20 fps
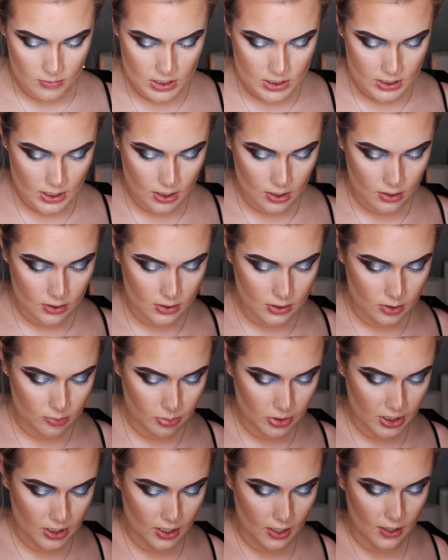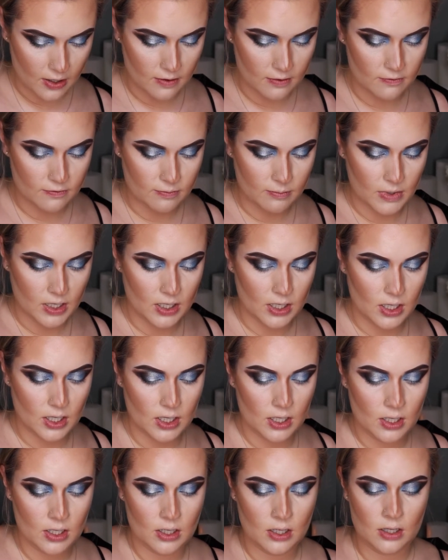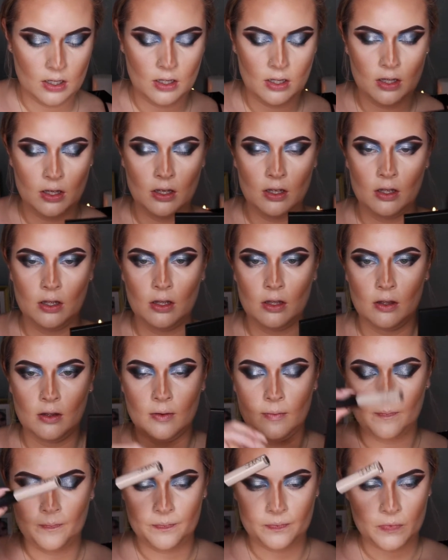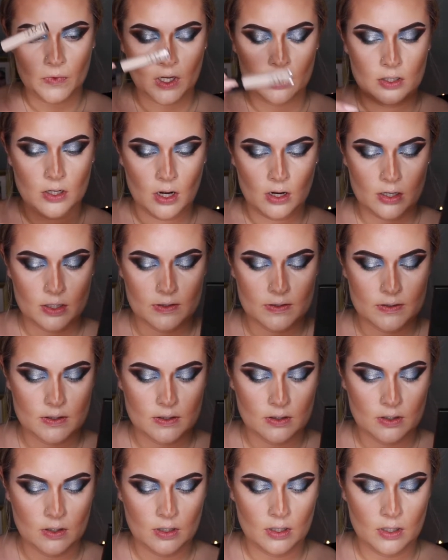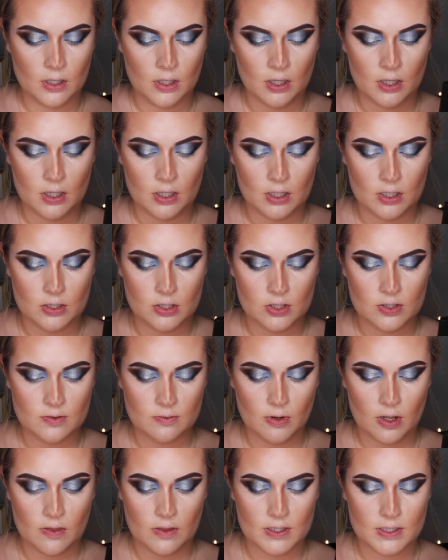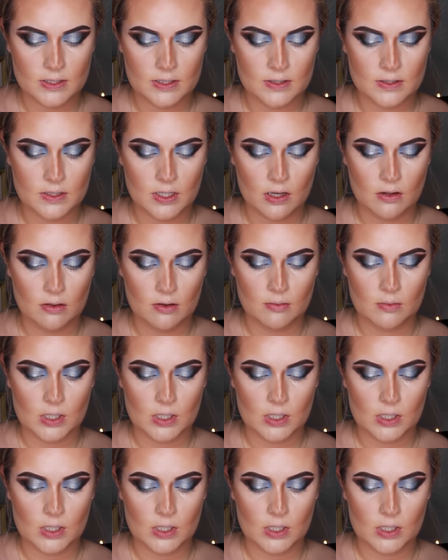going to take a little bit of my Nars and just run this down the